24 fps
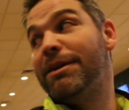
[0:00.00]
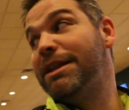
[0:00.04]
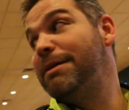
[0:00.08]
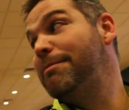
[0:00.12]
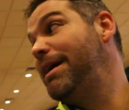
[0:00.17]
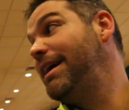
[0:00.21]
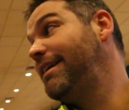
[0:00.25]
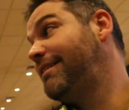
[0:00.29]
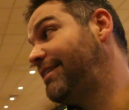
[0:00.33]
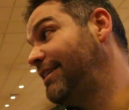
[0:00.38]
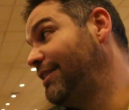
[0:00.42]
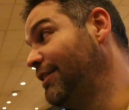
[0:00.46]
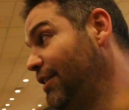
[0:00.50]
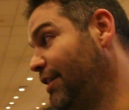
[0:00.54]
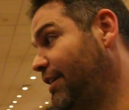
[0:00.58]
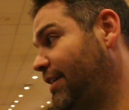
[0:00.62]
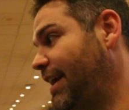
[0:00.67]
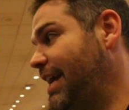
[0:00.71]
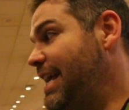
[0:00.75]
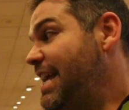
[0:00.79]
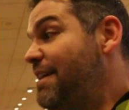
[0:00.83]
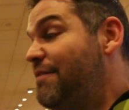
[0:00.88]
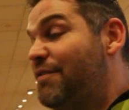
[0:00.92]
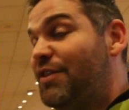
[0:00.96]
But he makes it look,
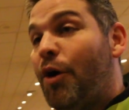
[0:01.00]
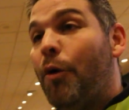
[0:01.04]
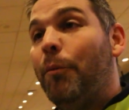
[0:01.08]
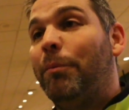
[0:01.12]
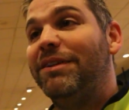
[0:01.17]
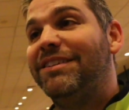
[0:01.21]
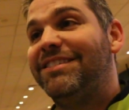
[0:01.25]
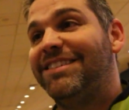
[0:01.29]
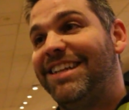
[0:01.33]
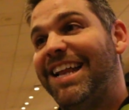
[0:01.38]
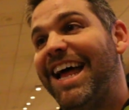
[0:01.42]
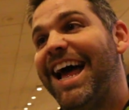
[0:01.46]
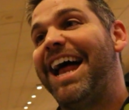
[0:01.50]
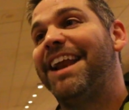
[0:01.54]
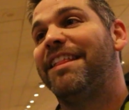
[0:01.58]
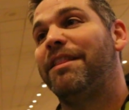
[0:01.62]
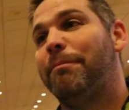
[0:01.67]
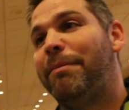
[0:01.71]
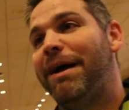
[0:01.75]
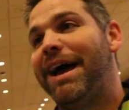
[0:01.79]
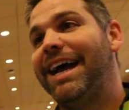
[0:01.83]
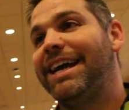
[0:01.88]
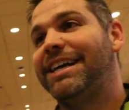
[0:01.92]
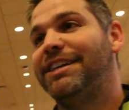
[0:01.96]
he even opens it out of
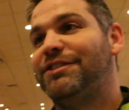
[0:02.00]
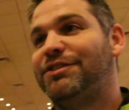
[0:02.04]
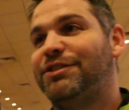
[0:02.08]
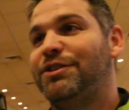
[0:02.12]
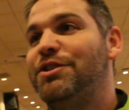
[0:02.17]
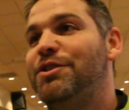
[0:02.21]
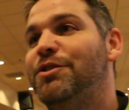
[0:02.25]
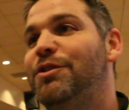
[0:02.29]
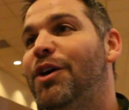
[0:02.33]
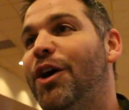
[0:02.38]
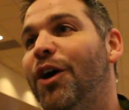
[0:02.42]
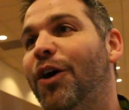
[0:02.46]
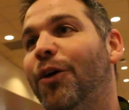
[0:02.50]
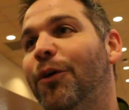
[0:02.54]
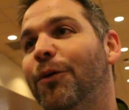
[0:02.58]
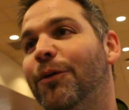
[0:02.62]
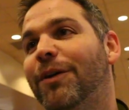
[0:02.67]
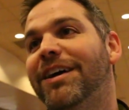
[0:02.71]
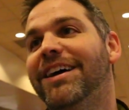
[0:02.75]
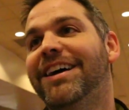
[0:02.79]
the package so you know